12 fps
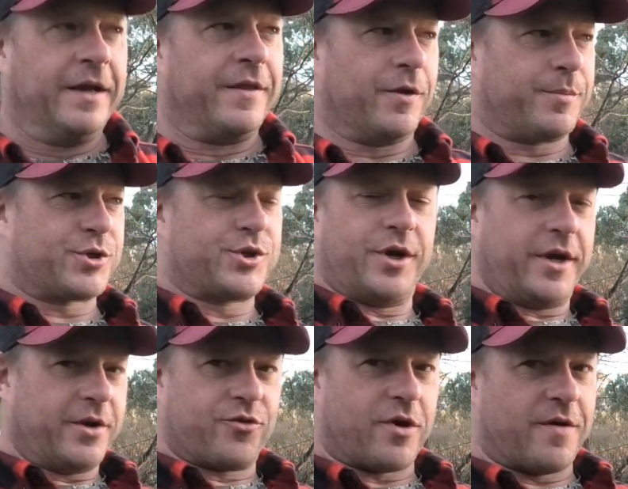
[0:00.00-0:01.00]
The
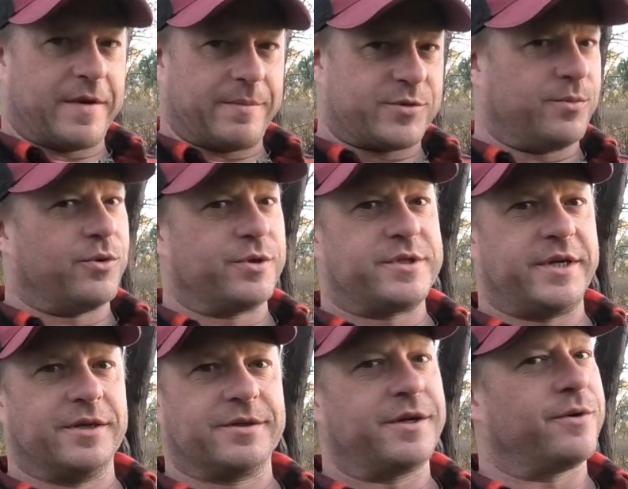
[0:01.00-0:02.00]
opportunity to drive up towards
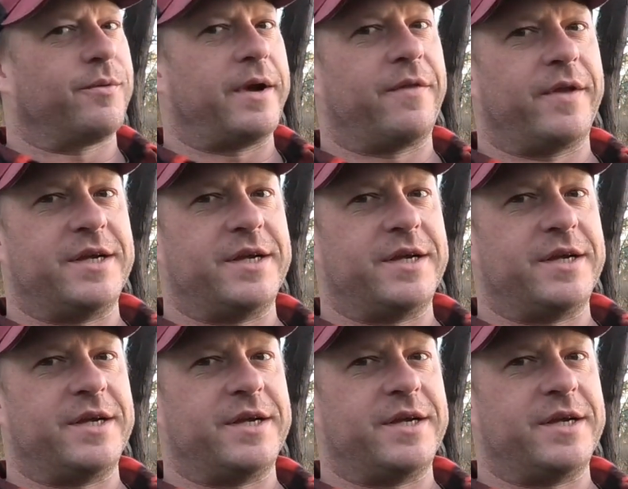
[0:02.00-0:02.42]
Eildon and around